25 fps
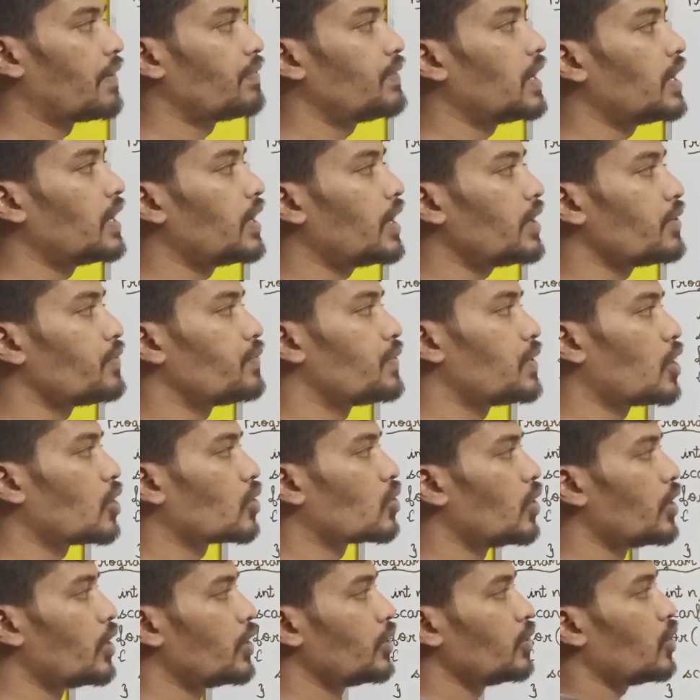After that, if we
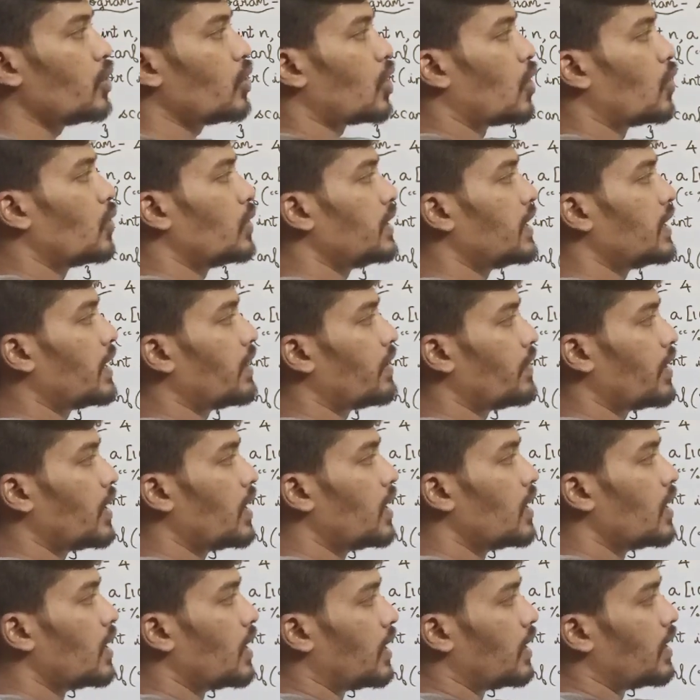are going to count
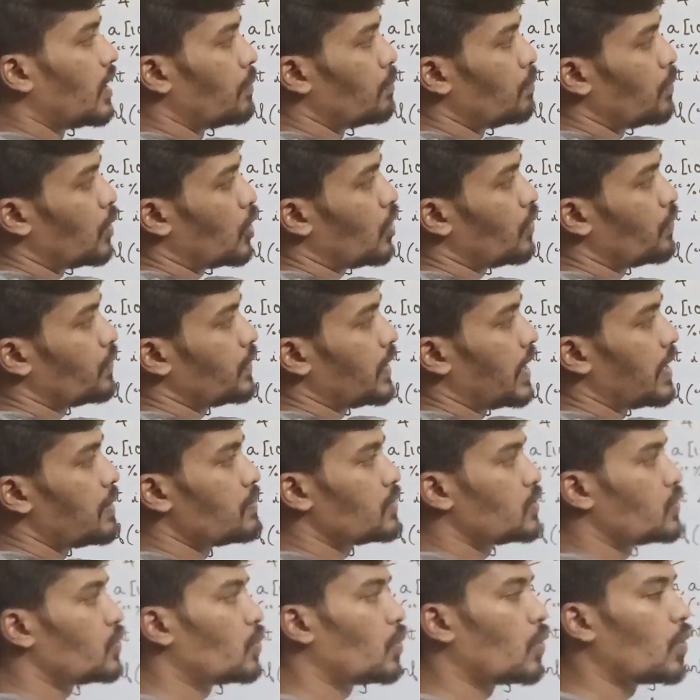the number of
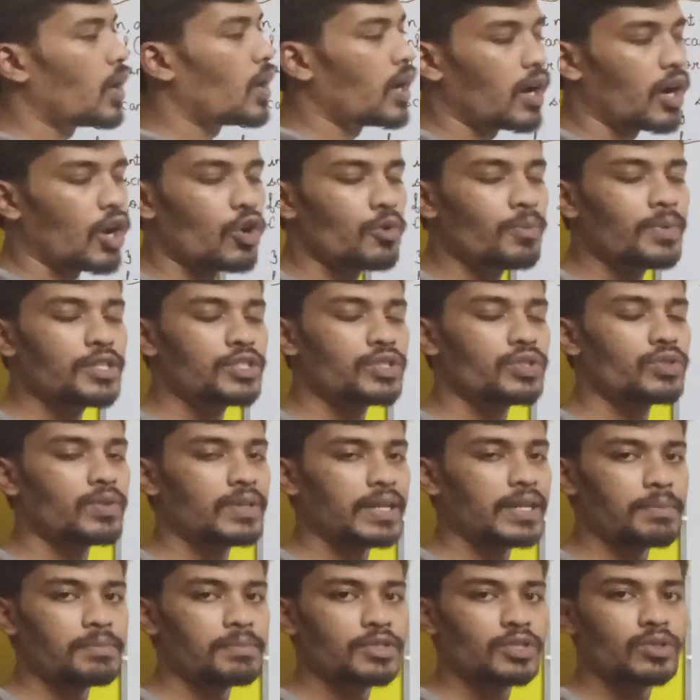times, uh, how
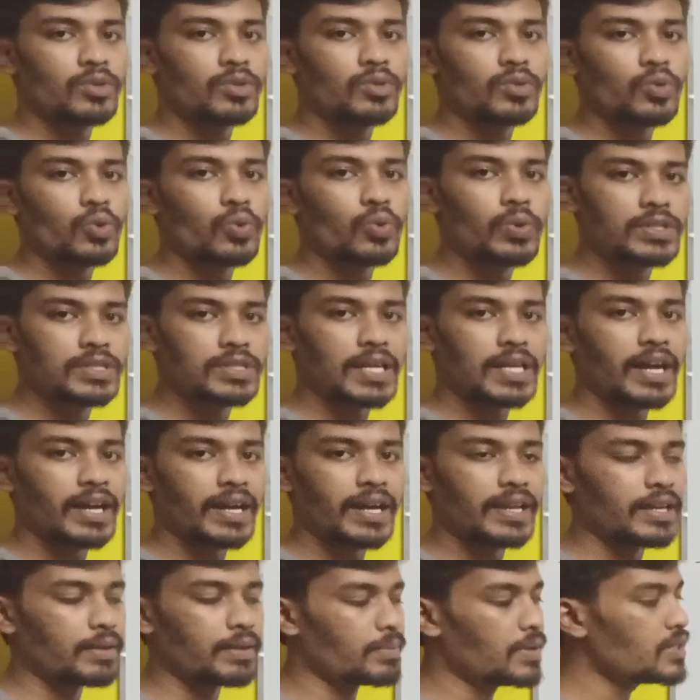much times 2 is
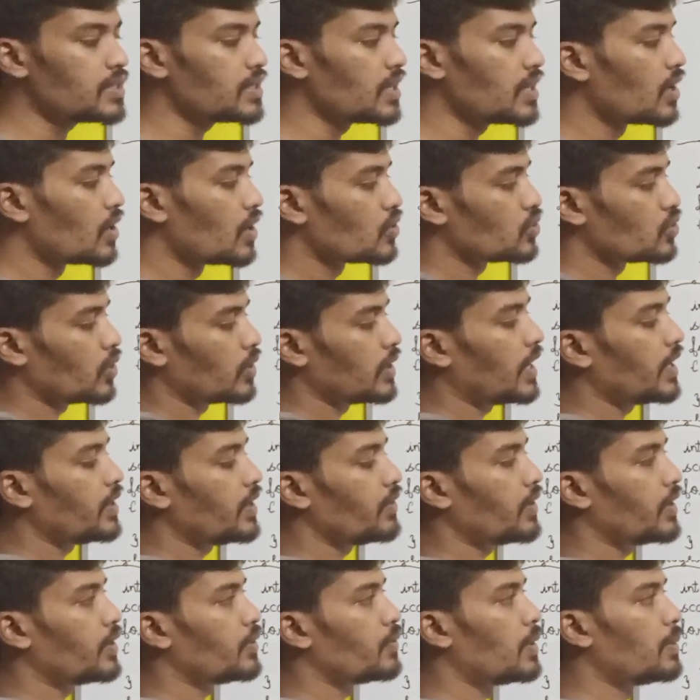occurring means, so
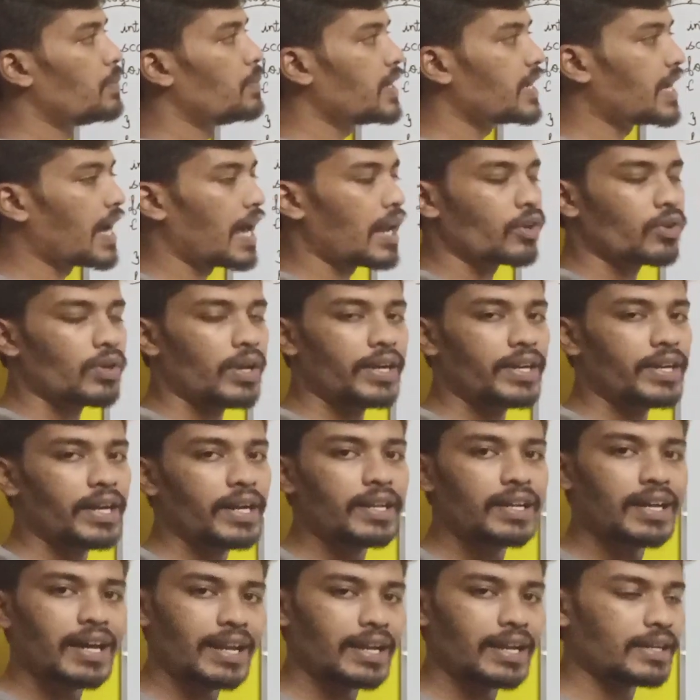that it will be
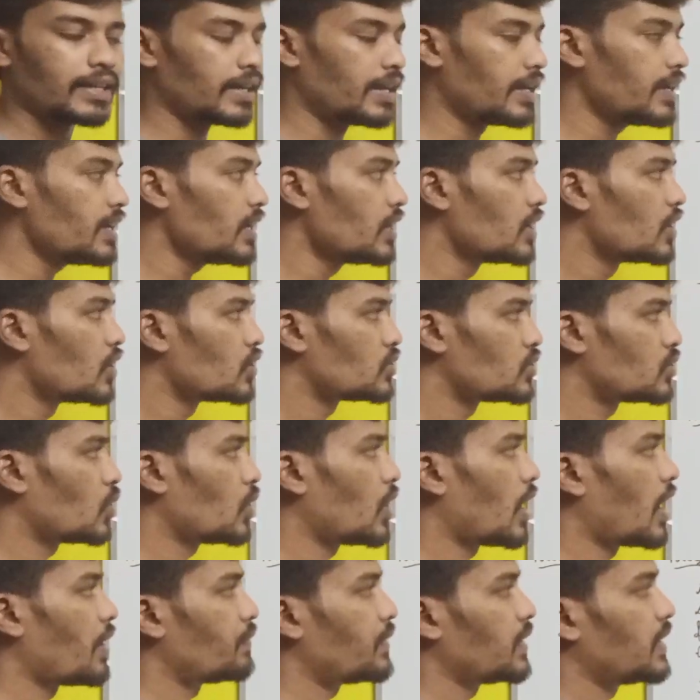calculated correctly.
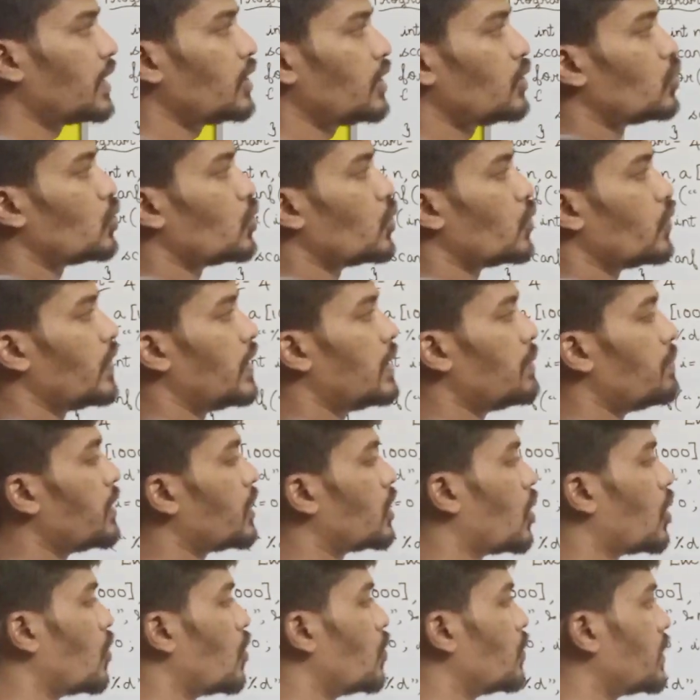So after that, 2 will
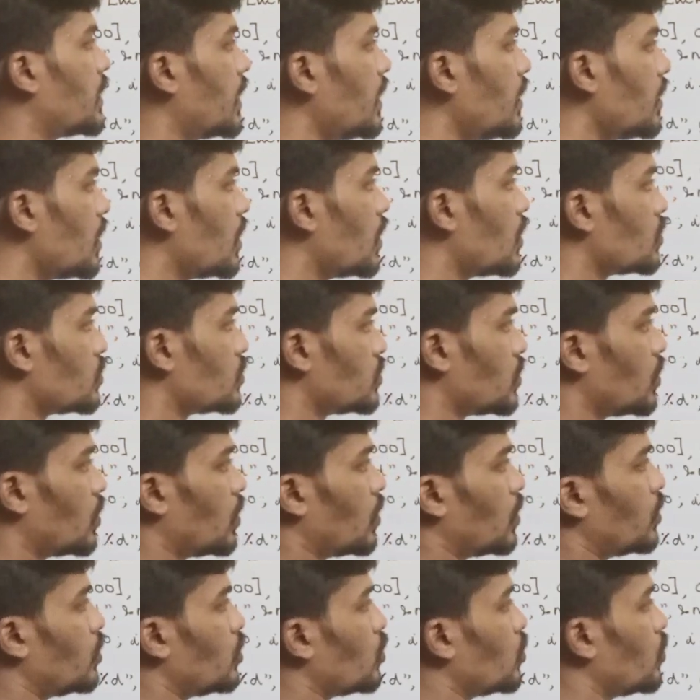be counted.
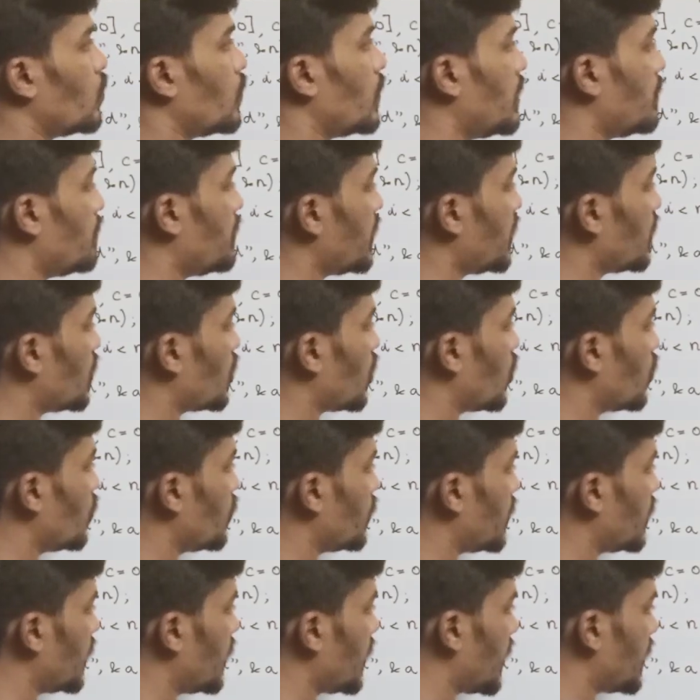So 2 will be
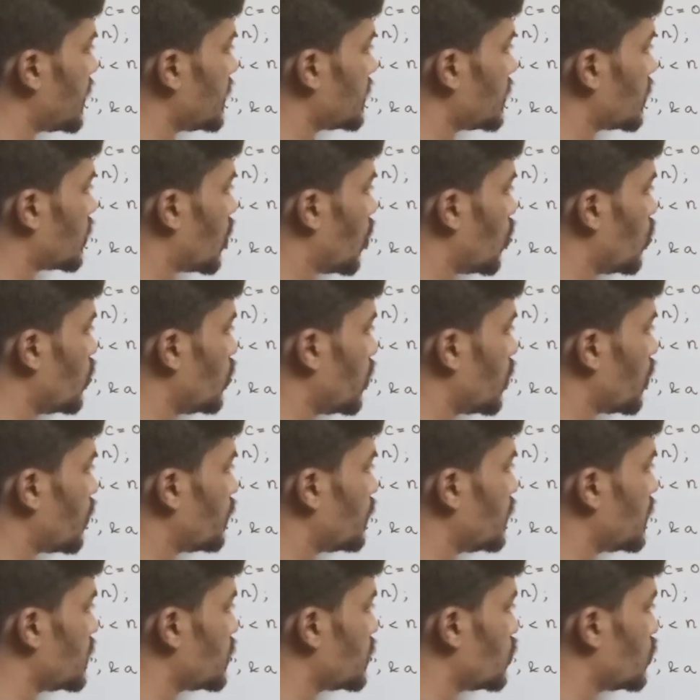counted and count
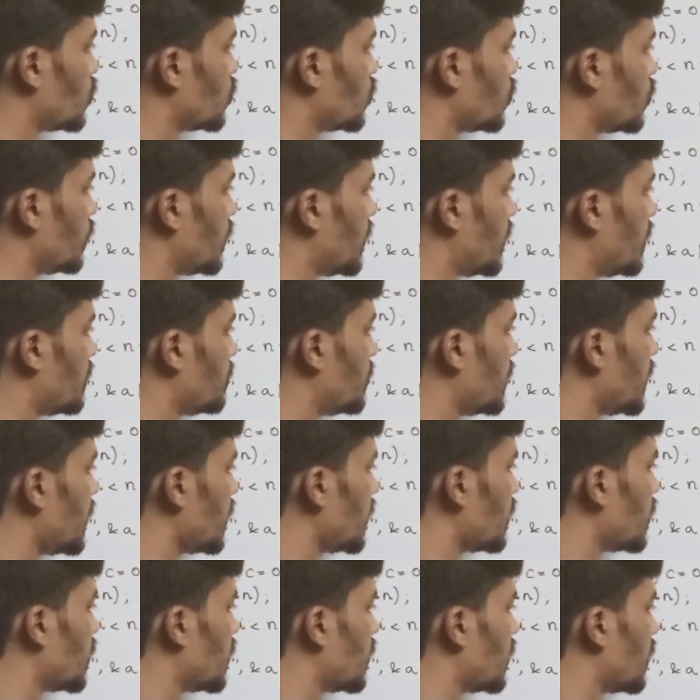of this 2 will
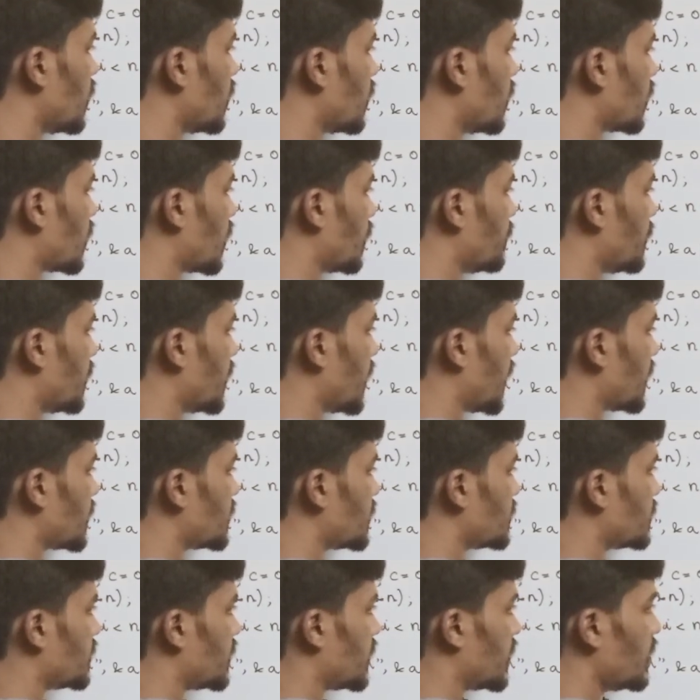be coming
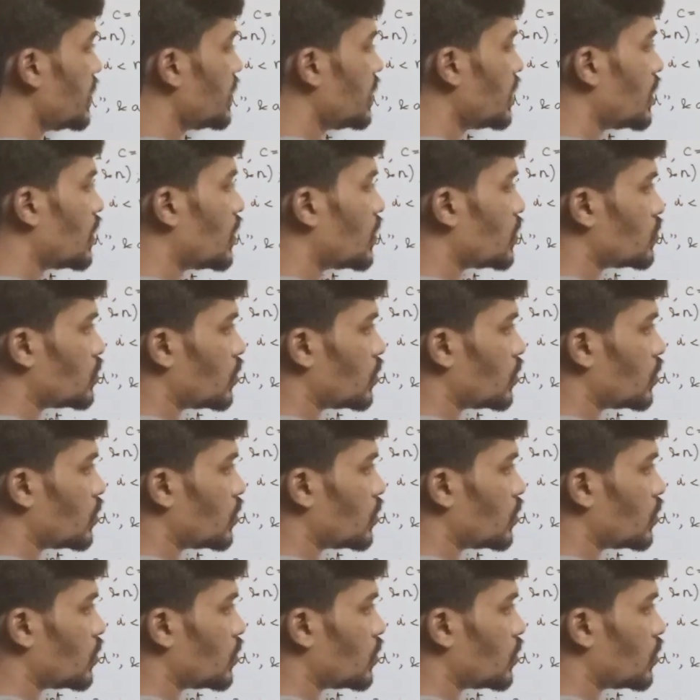as 3.